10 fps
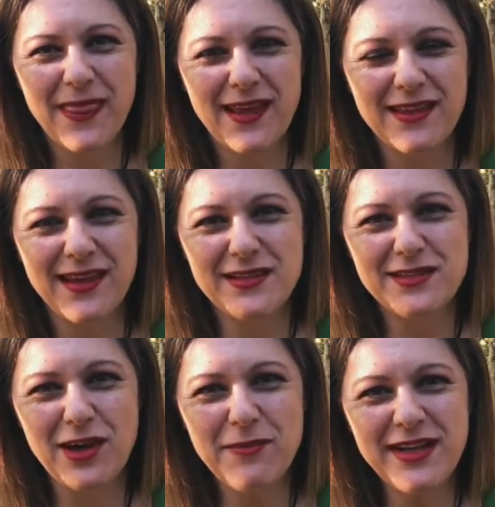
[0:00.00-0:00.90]
there are
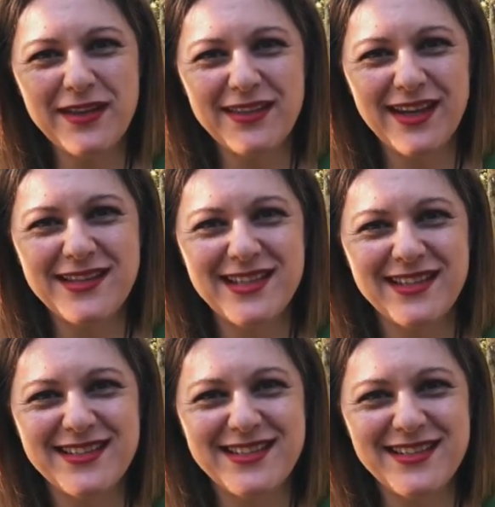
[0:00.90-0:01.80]
so many things that
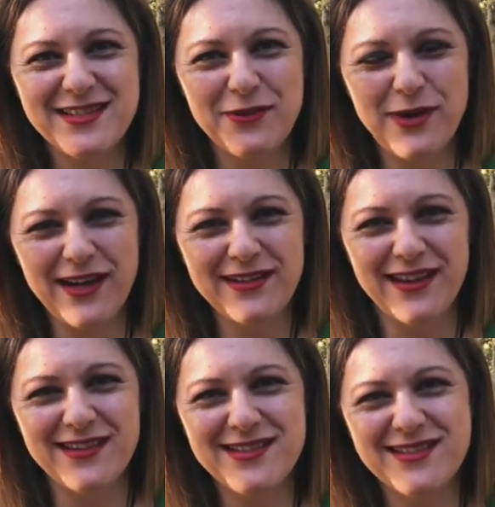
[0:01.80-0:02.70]
exist around
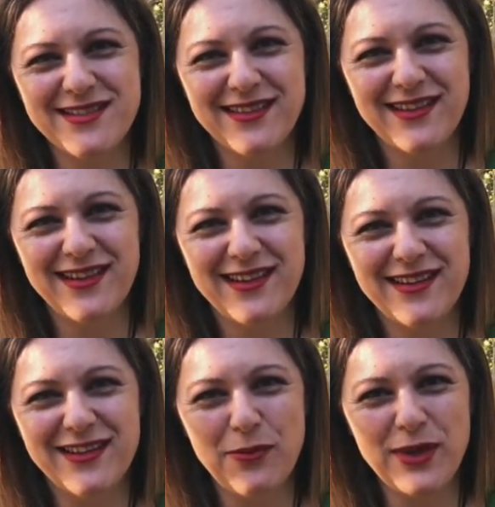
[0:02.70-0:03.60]
us
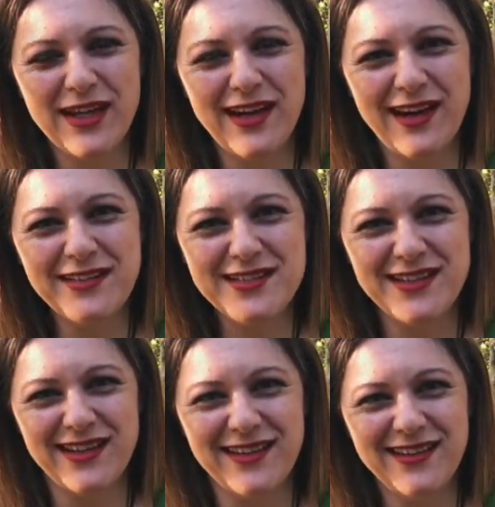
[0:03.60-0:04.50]
that we can't
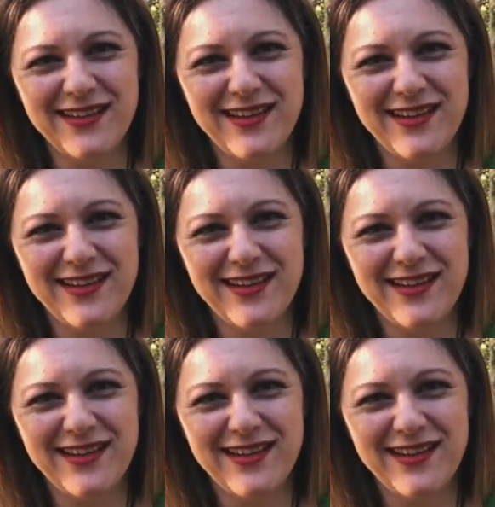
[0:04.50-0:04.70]
see,